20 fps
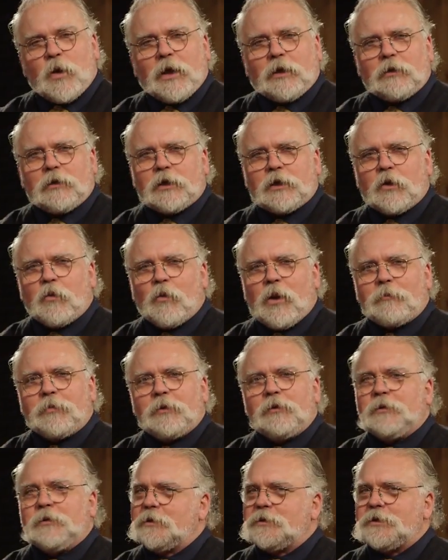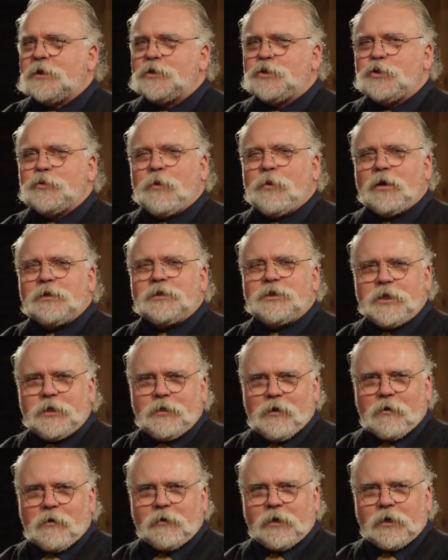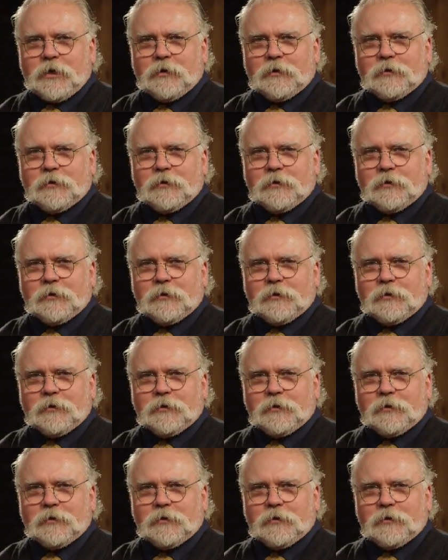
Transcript: wild looking weapon is the Jumonji Yari.